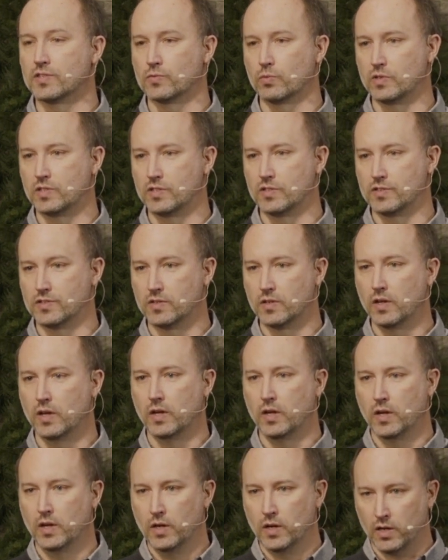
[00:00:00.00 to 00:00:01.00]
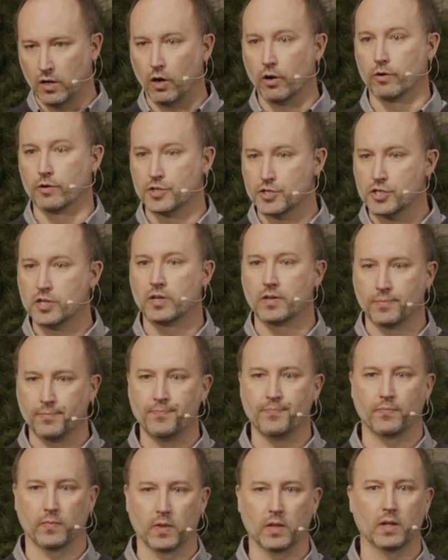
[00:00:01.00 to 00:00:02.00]
which is harsh
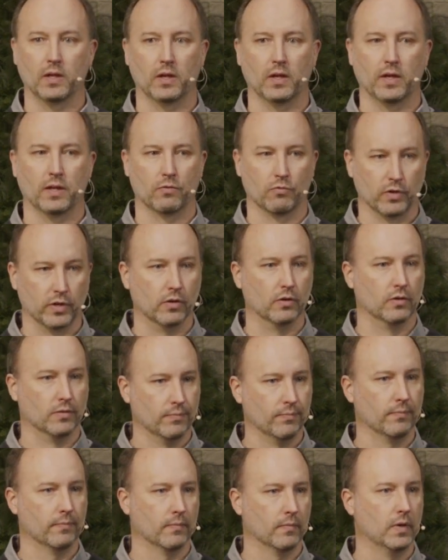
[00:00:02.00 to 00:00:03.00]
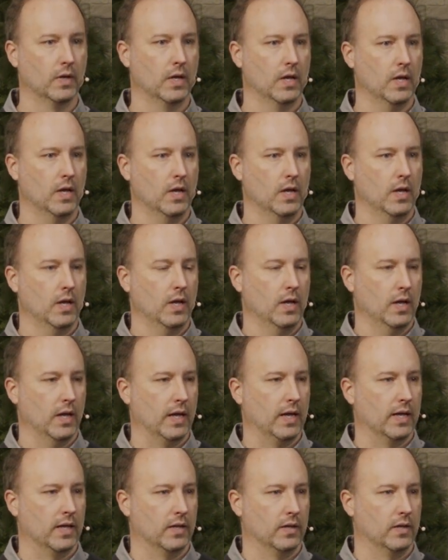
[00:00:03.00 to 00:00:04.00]
and real.
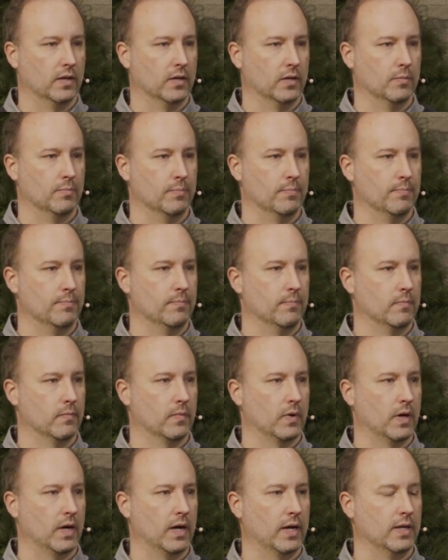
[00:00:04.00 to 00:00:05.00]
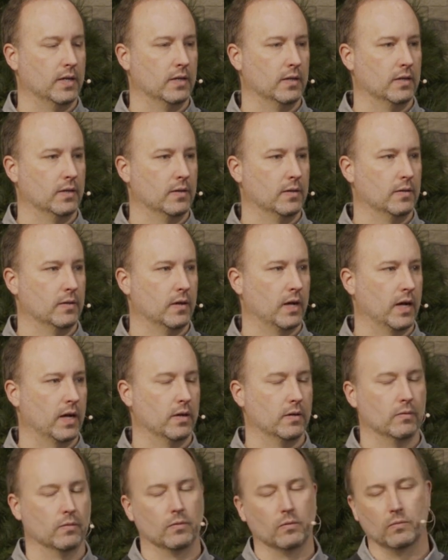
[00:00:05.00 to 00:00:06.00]
And um, I,
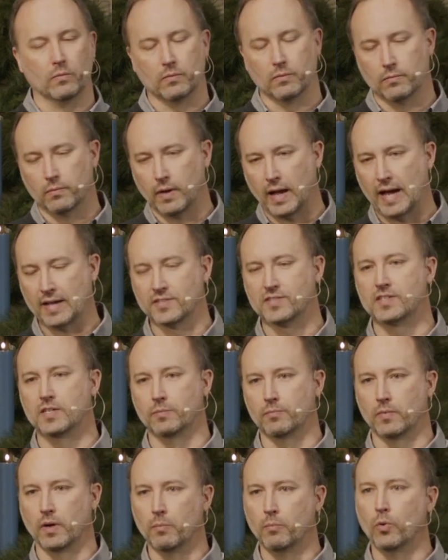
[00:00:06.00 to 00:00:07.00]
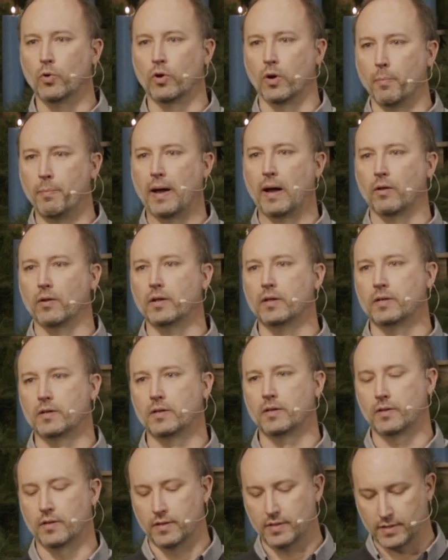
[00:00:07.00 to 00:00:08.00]
I asked him more about
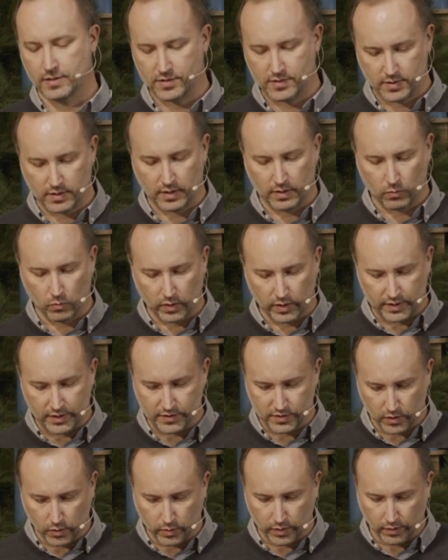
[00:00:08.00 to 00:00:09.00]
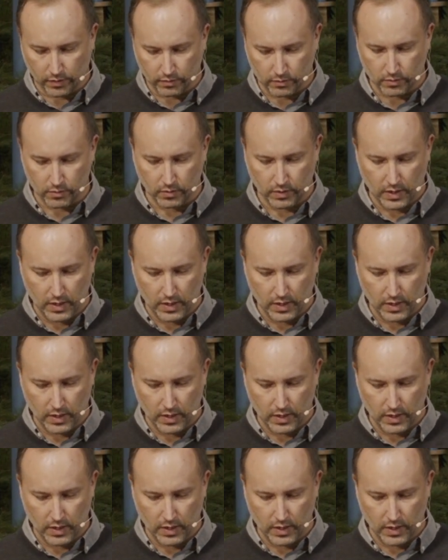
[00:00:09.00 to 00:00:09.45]
this and what he's going through.